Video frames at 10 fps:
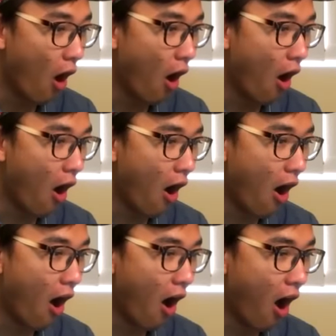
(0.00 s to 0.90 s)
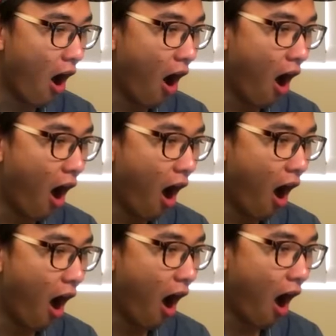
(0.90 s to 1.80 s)

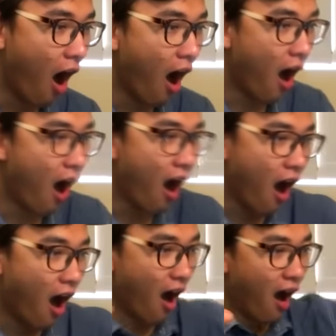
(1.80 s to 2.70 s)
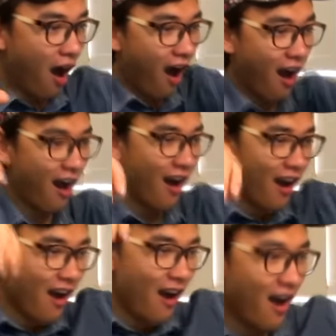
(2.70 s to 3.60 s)

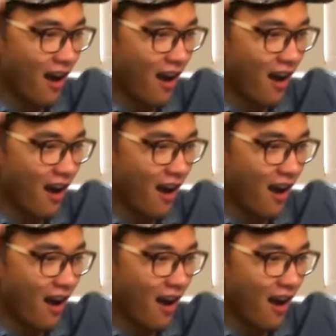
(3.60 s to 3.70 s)
(silence)